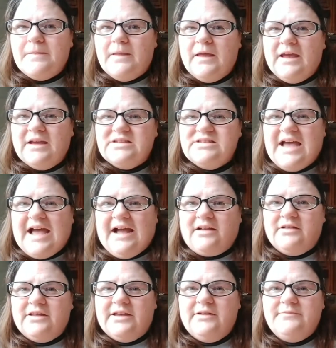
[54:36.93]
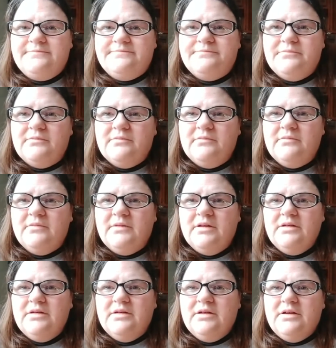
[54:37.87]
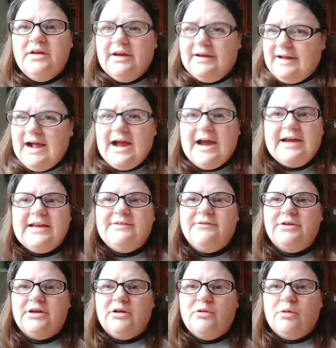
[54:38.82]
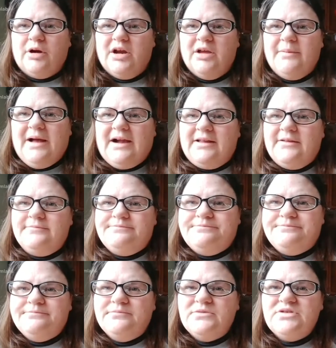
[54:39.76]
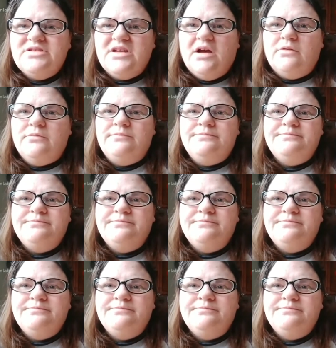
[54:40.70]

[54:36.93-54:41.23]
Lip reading: Exactly. And I ain't even going to worry about it. So,